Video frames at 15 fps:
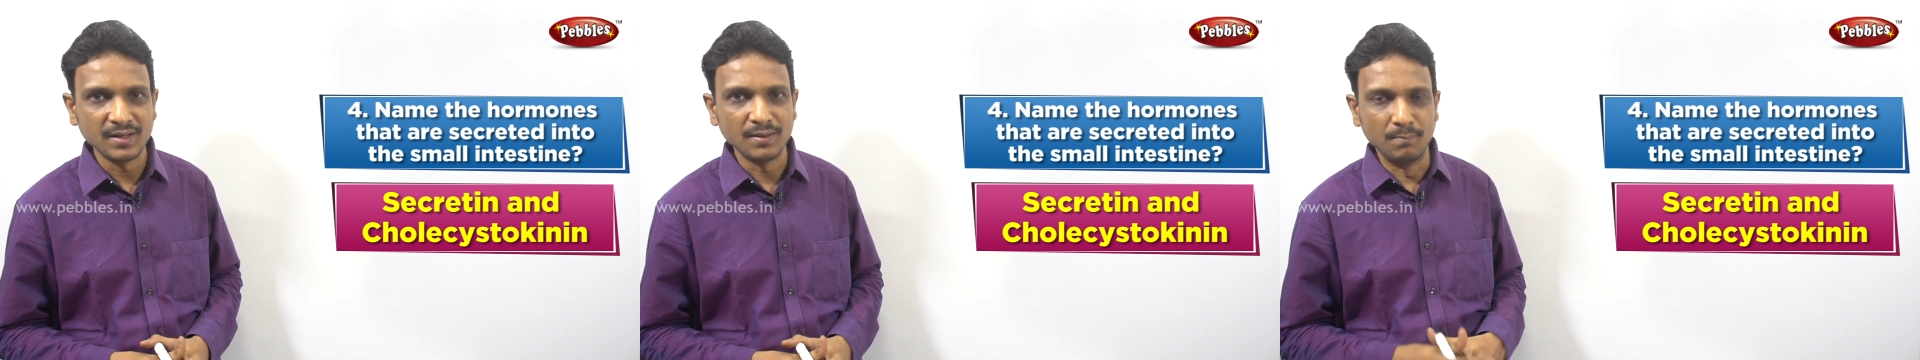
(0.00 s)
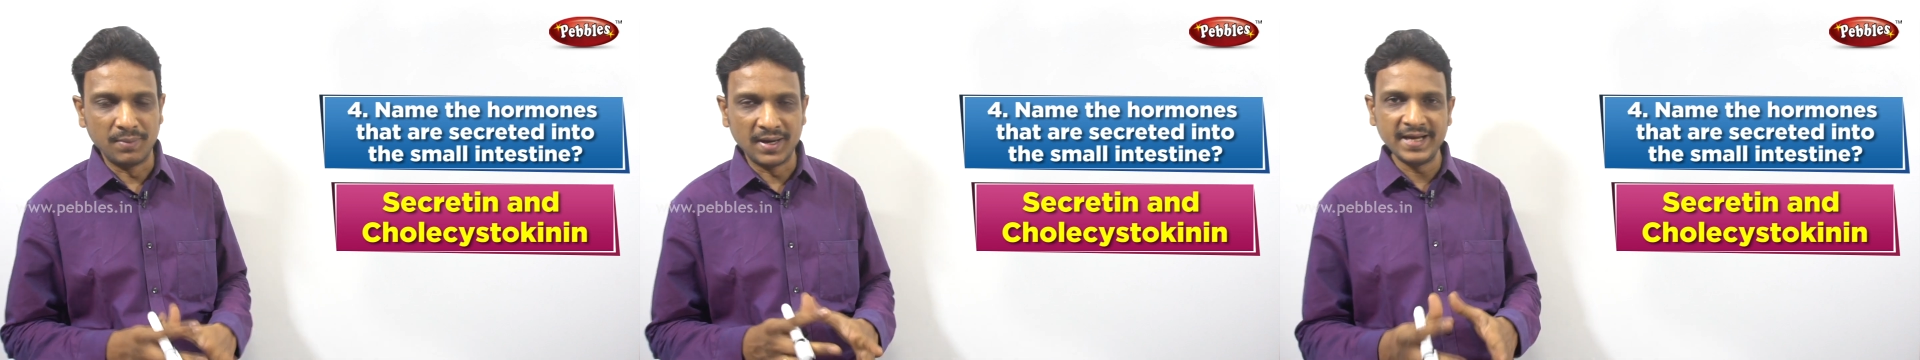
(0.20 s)

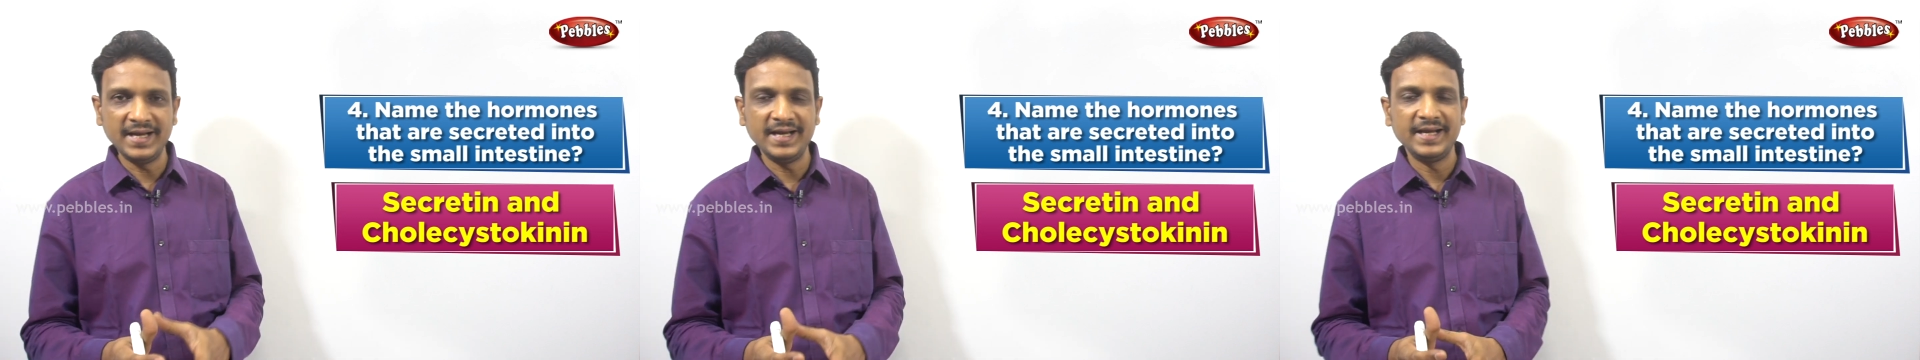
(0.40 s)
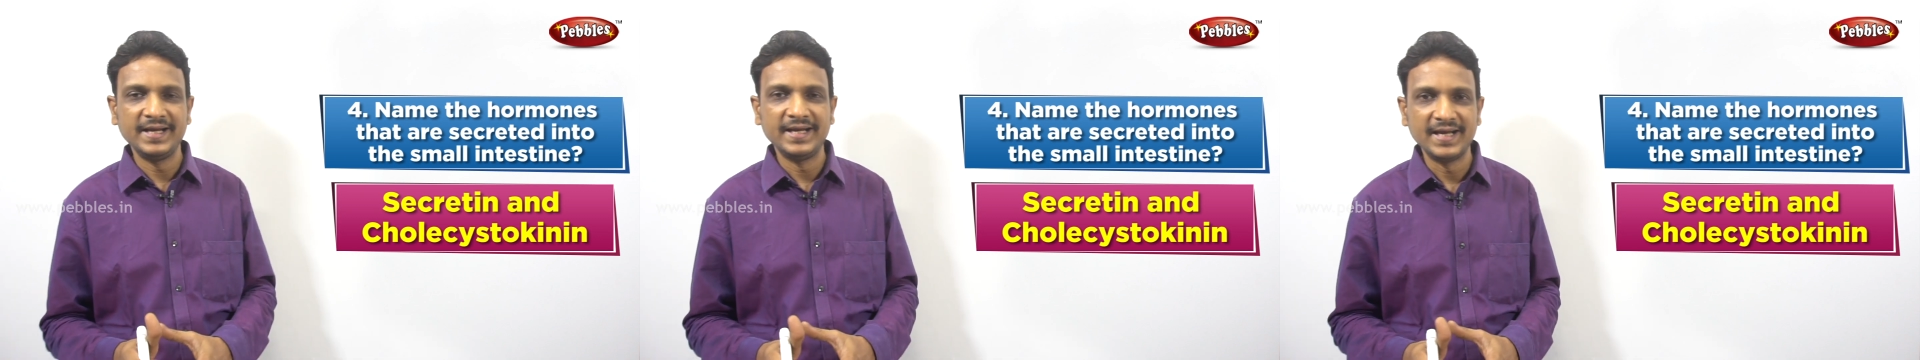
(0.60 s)

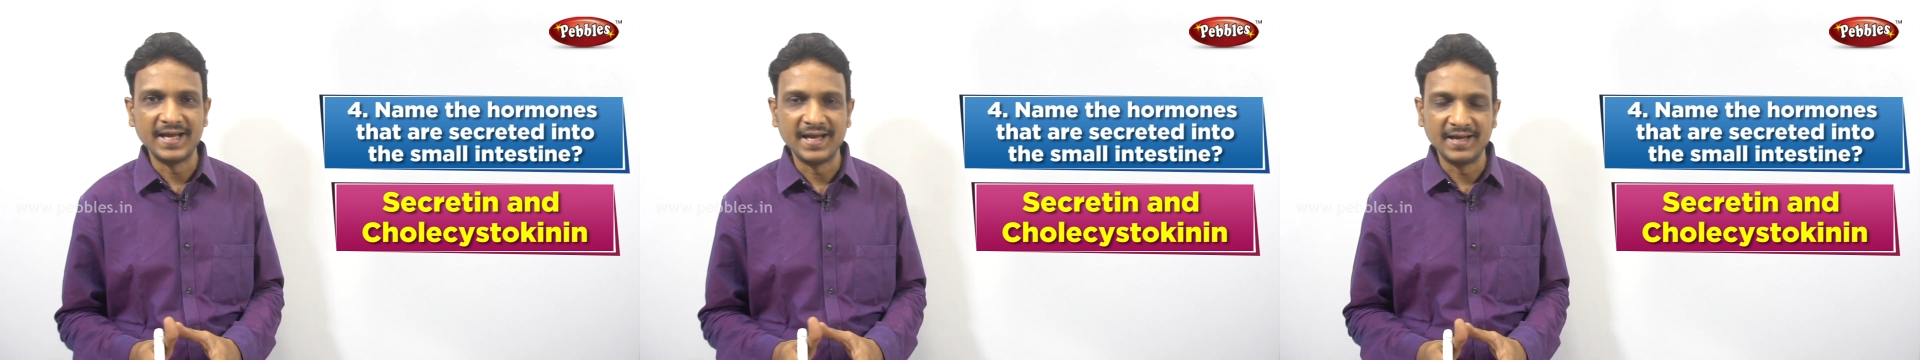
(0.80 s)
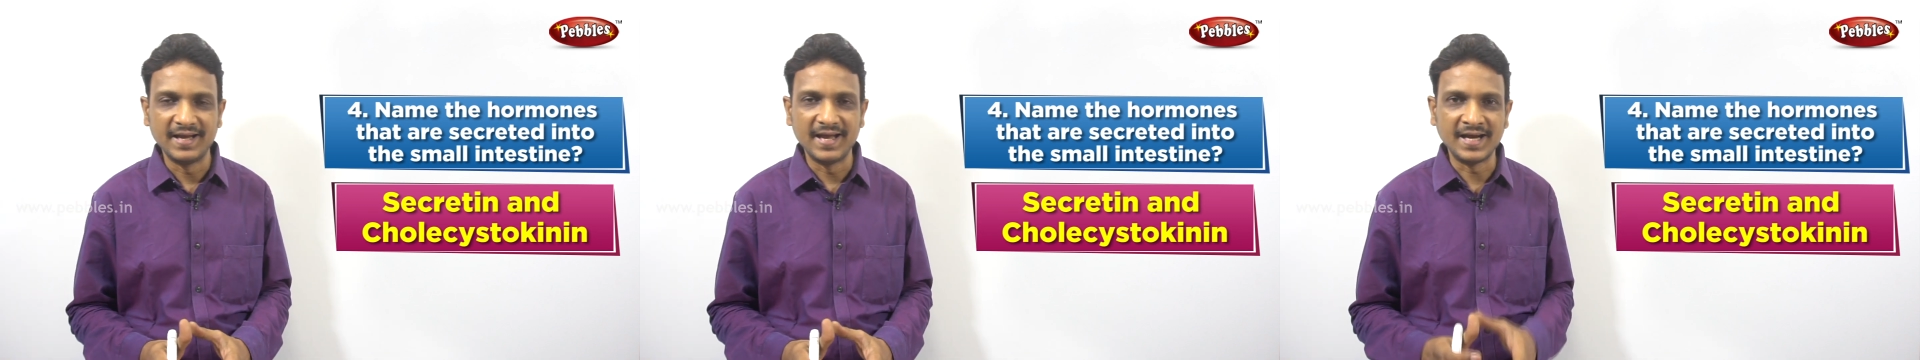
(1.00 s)
by
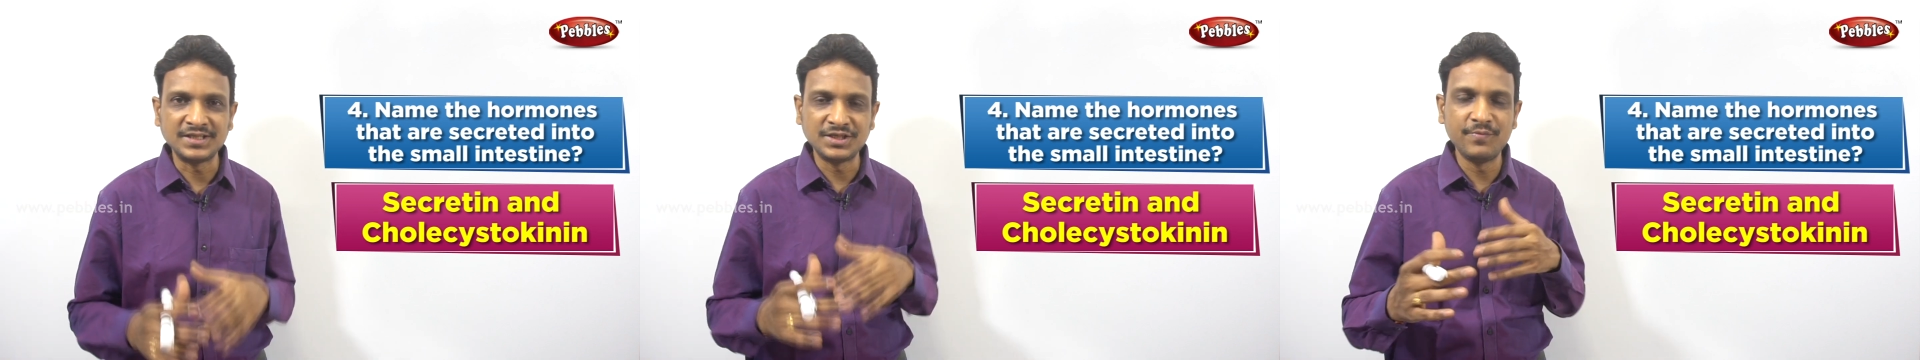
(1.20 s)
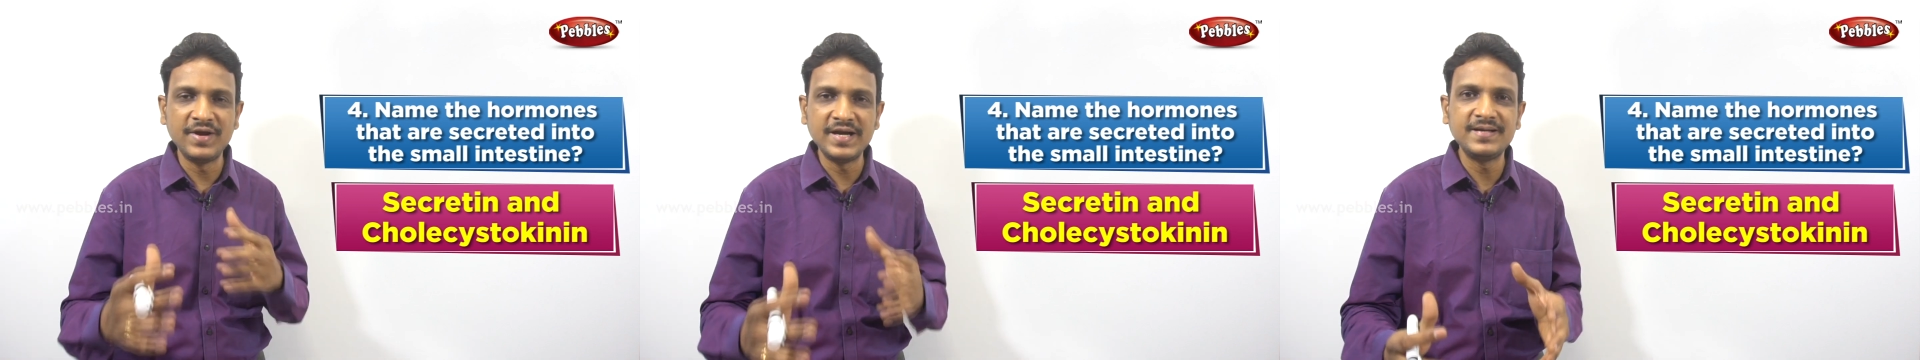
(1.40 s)

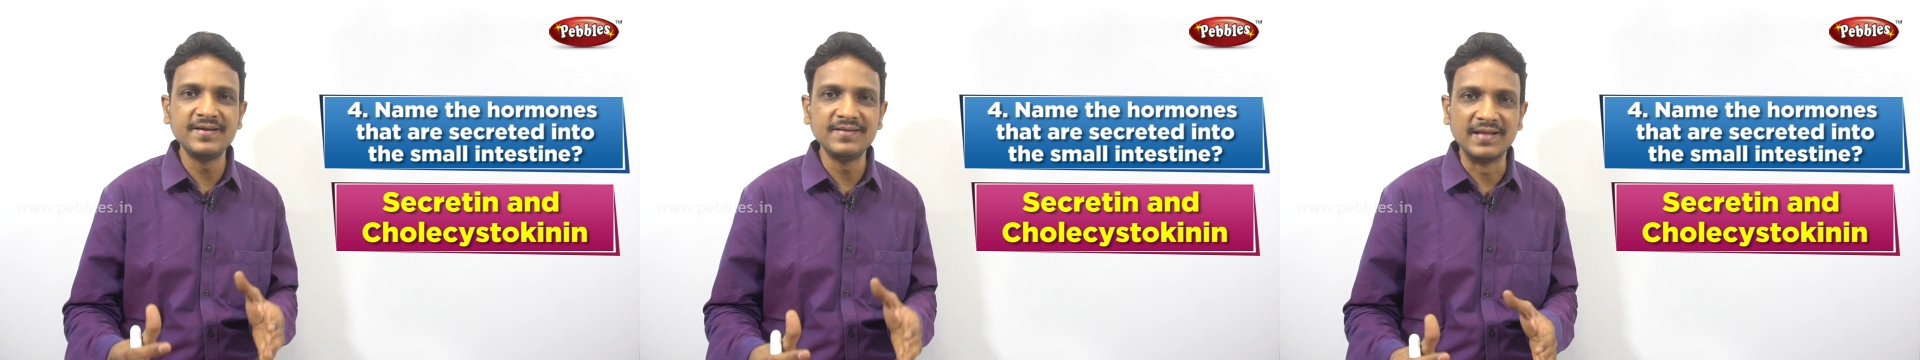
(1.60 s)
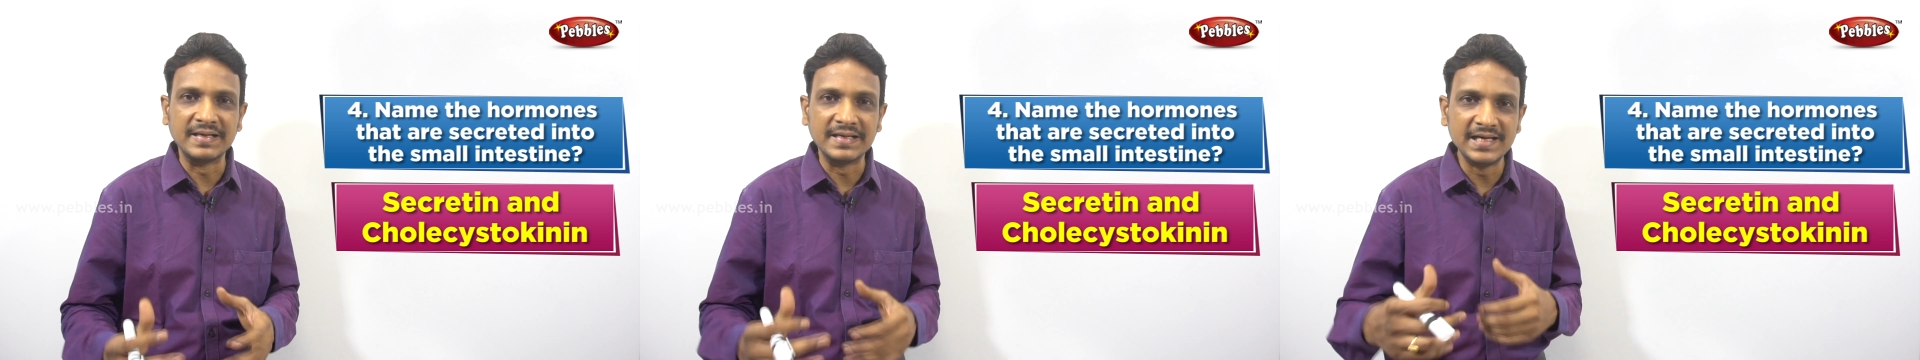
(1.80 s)

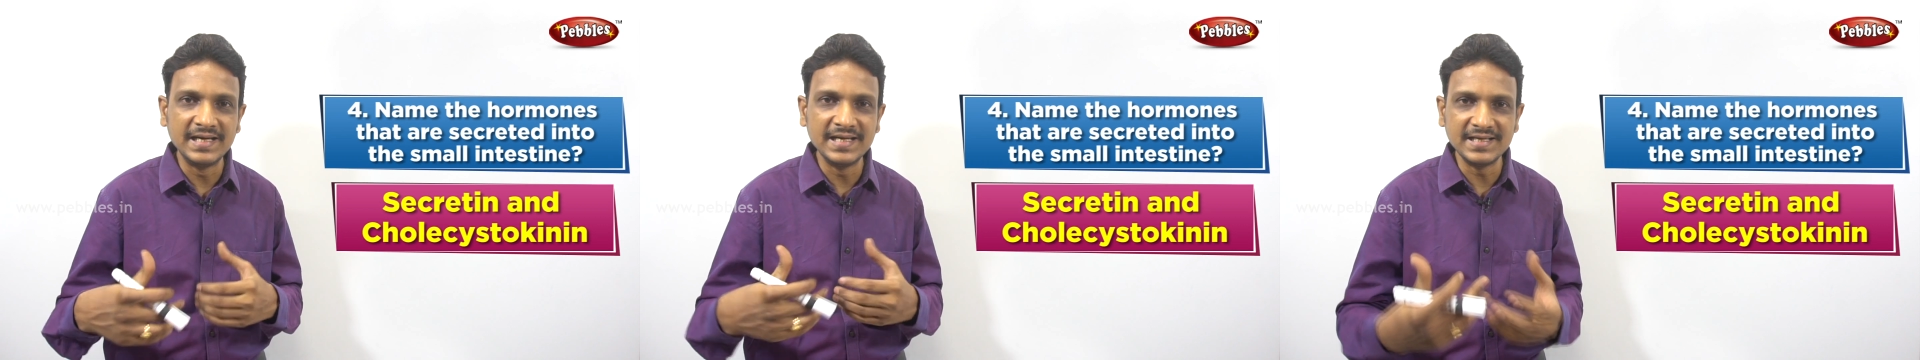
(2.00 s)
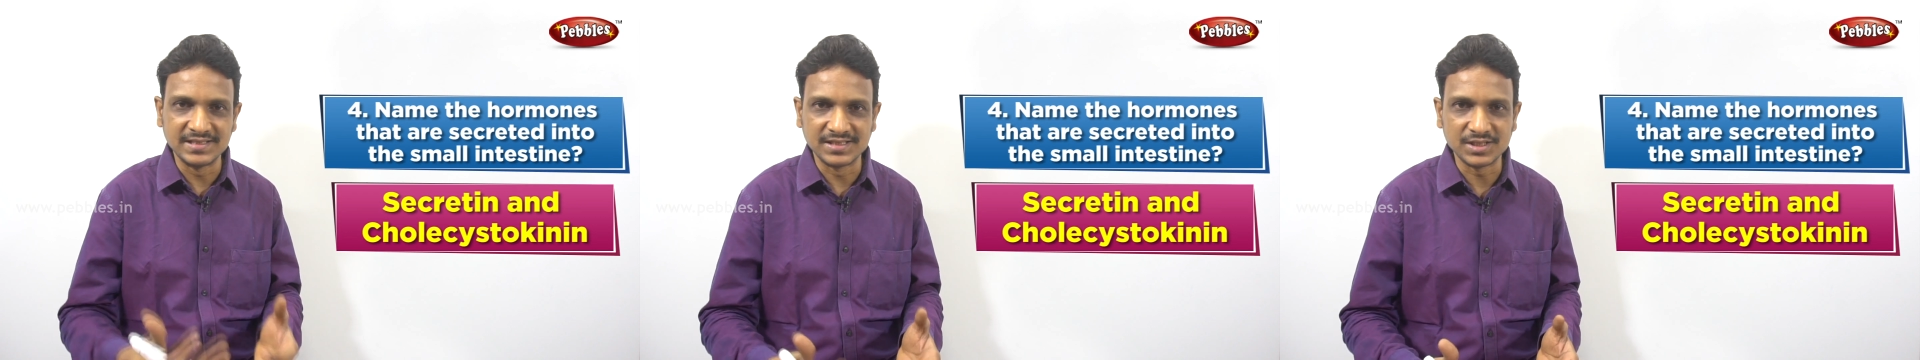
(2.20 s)
activating the
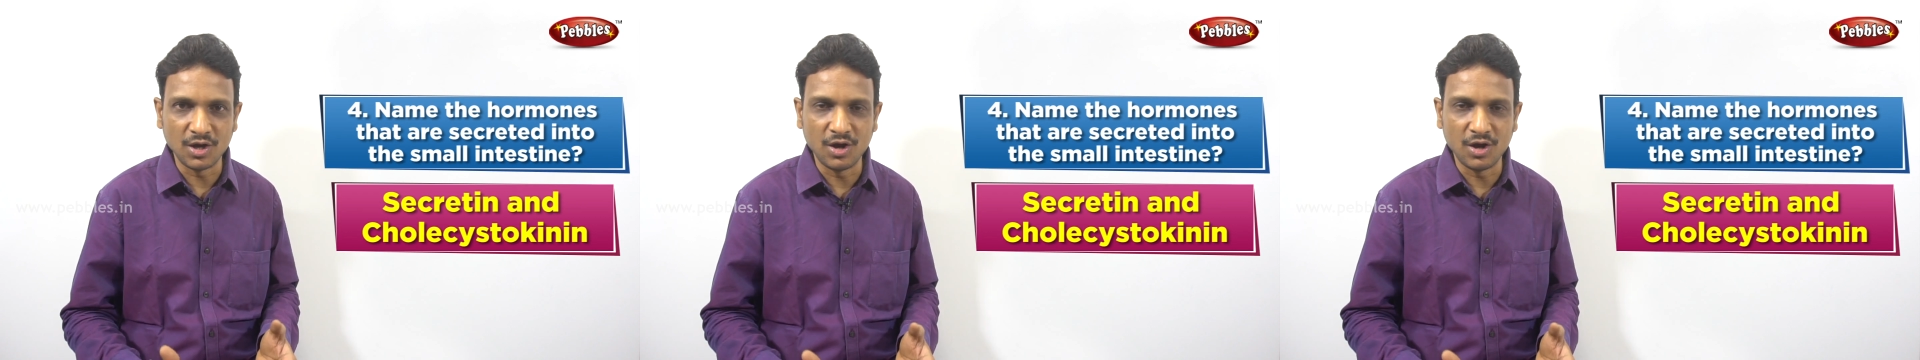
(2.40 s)
release